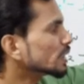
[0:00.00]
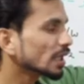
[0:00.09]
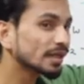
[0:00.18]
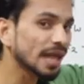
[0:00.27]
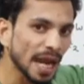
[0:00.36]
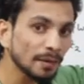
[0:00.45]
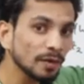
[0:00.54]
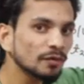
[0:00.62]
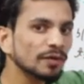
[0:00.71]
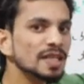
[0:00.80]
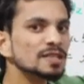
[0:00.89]
the time
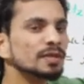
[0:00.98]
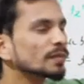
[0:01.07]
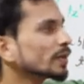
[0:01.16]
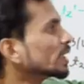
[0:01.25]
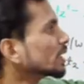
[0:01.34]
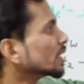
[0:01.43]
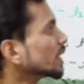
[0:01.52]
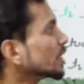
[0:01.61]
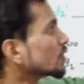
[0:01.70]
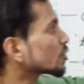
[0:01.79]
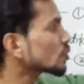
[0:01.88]
difference between
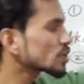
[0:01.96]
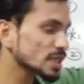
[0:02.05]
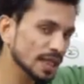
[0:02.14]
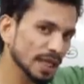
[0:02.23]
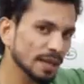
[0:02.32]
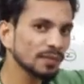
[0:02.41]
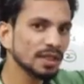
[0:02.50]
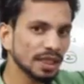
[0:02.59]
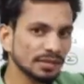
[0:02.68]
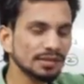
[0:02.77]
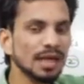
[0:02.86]
these two same
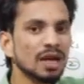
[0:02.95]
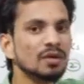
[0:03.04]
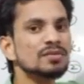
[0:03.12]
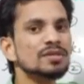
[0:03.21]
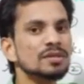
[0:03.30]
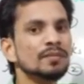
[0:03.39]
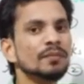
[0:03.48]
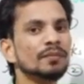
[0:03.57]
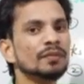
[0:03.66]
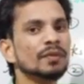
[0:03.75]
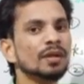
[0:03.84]
tick sounds
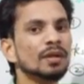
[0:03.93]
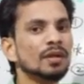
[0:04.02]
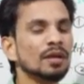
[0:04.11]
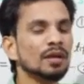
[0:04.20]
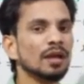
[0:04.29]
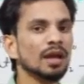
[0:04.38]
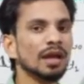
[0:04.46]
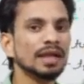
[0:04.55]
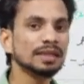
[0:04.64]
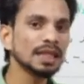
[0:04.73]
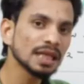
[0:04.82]

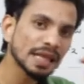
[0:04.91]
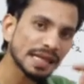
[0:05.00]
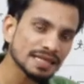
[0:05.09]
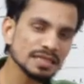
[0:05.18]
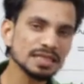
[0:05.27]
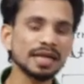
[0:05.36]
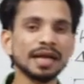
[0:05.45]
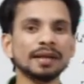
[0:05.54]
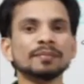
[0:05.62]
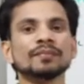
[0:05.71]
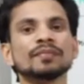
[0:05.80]
in the lesser
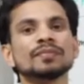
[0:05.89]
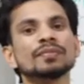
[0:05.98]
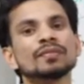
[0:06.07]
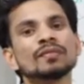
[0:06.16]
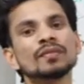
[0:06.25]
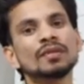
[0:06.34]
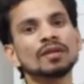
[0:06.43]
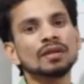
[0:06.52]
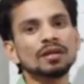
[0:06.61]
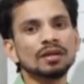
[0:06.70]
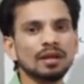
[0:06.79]
time.
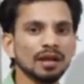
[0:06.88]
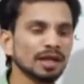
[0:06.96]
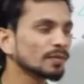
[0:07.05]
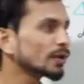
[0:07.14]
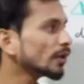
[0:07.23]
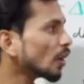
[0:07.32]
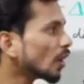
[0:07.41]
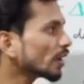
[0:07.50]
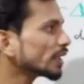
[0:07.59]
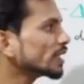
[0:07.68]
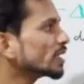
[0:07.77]
it will
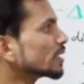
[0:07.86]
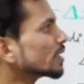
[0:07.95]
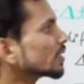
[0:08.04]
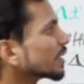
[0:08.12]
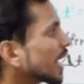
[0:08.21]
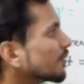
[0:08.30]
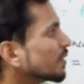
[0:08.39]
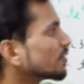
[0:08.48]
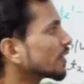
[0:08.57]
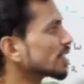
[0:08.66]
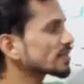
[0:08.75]
not hear the time
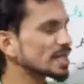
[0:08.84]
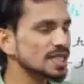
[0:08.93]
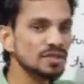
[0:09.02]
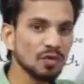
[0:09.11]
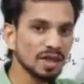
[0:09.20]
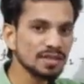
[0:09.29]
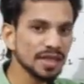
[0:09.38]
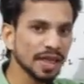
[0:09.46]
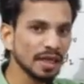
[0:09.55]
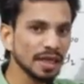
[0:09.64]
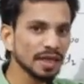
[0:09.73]
difference as 1
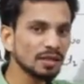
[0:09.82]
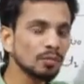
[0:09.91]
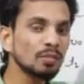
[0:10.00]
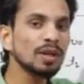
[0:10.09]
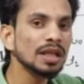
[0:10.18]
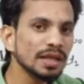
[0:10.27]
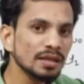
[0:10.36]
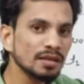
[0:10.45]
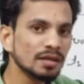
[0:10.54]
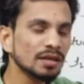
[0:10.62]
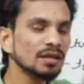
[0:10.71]
second. It will
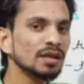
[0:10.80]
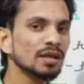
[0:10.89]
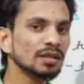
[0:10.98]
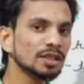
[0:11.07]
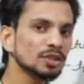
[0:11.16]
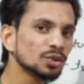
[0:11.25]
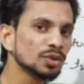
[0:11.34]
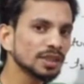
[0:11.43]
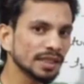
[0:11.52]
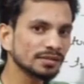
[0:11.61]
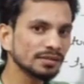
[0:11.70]
hear the 2
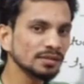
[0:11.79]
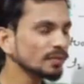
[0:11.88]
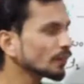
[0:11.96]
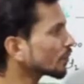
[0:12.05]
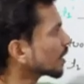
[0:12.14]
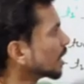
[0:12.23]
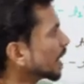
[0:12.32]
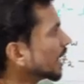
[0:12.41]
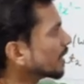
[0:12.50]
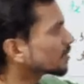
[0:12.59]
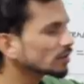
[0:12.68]
ticks
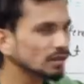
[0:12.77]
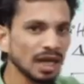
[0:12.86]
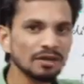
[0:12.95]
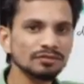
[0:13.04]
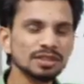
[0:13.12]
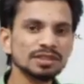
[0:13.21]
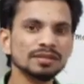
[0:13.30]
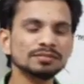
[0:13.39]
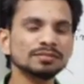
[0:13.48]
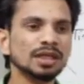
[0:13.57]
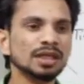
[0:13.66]
at after some